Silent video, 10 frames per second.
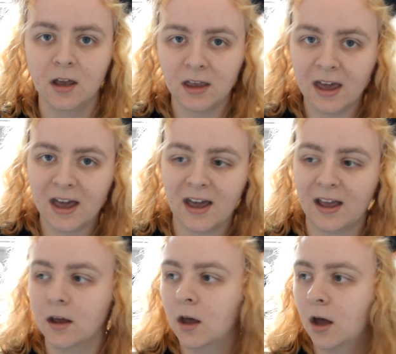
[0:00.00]

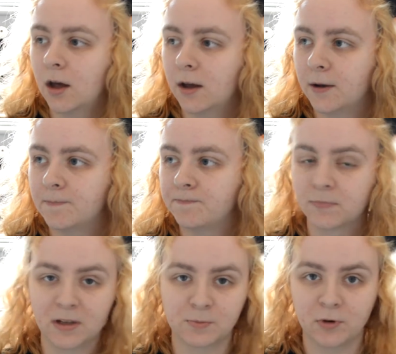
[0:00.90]
Yay. Um,
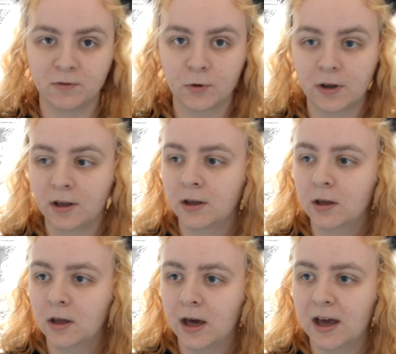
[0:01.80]
that's brilliant for you.
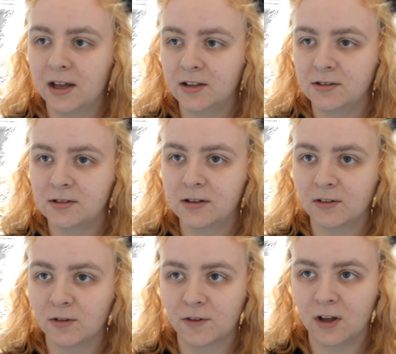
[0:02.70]
And,
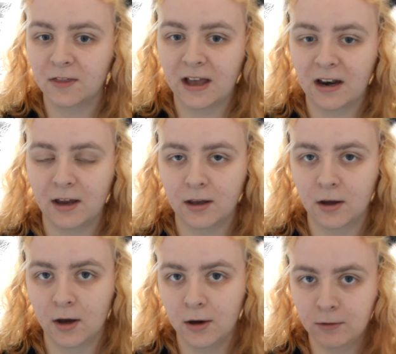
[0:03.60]
or if not that, like,
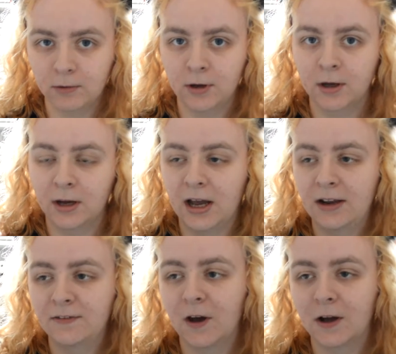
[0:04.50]
oh,
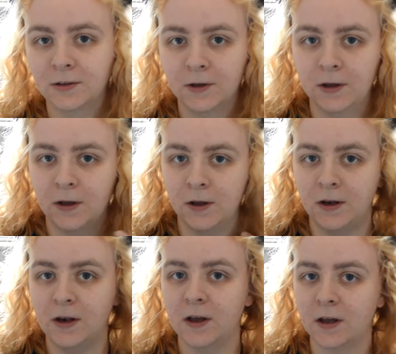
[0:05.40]
I've gone
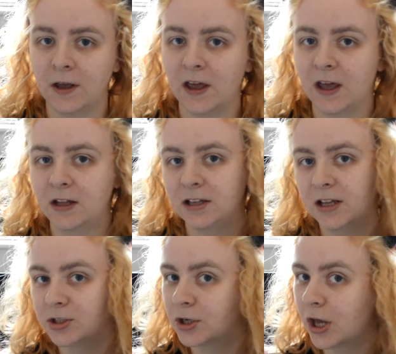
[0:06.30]
le head
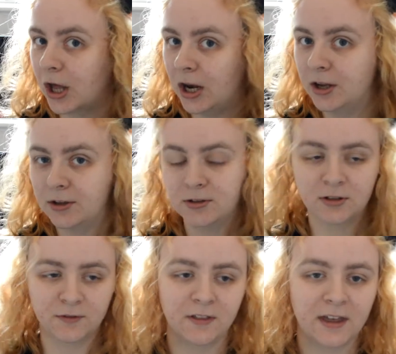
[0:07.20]
naturel and
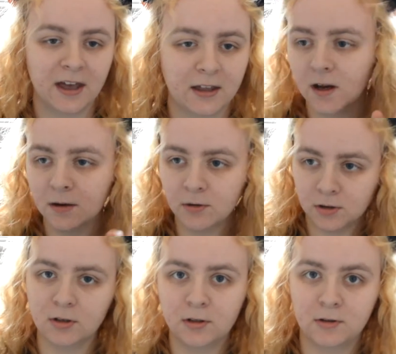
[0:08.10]
stuff like that. I'm
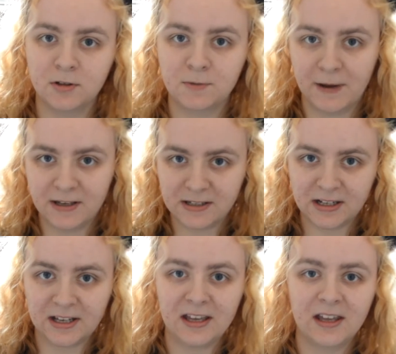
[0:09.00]
going to just
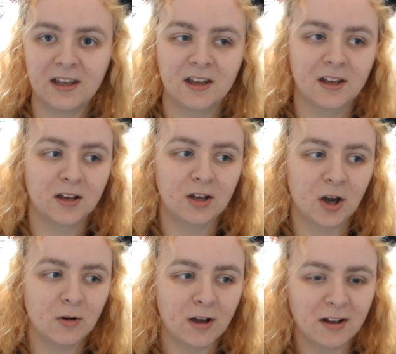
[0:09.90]
basically
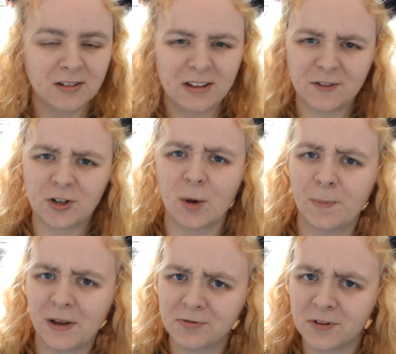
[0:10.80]
go like on different
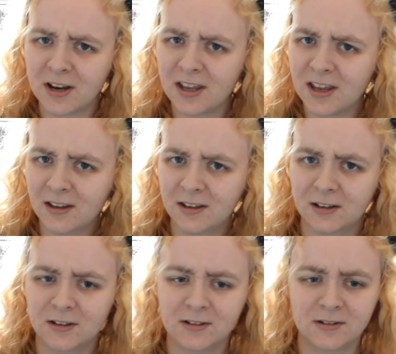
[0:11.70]
topics really,
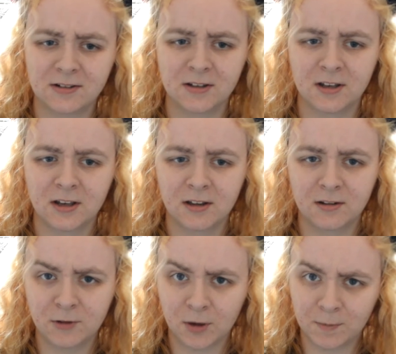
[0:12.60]
because
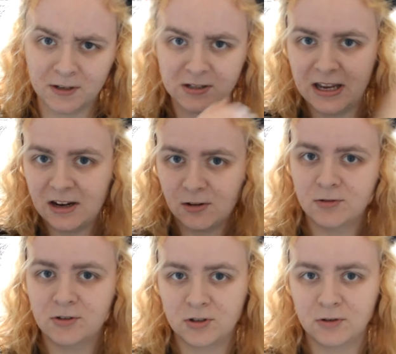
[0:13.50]
topics lead
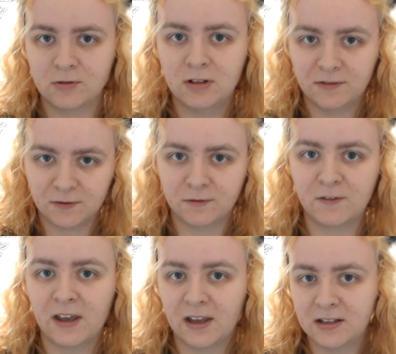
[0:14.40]
on to different
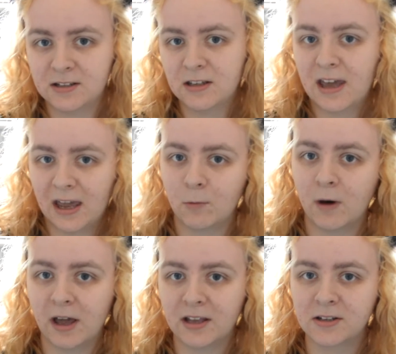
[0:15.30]
things and
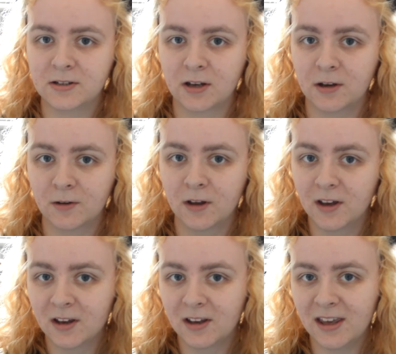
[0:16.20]
gateways. So
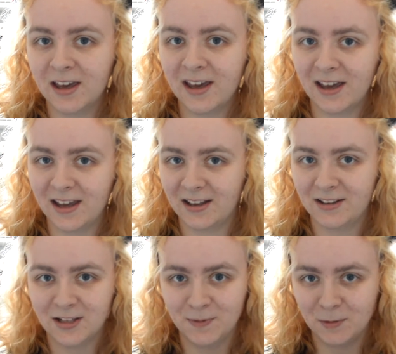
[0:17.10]
Yay!
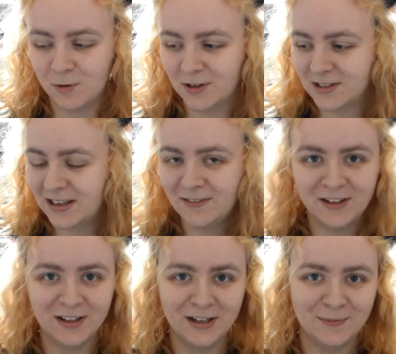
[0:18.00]
Topic 1's giving
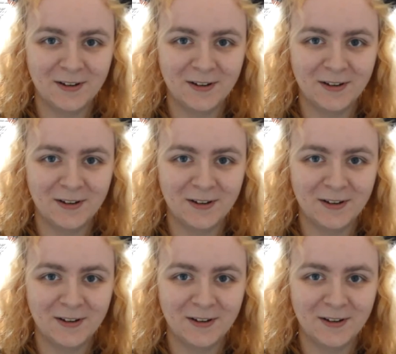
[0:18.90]
up!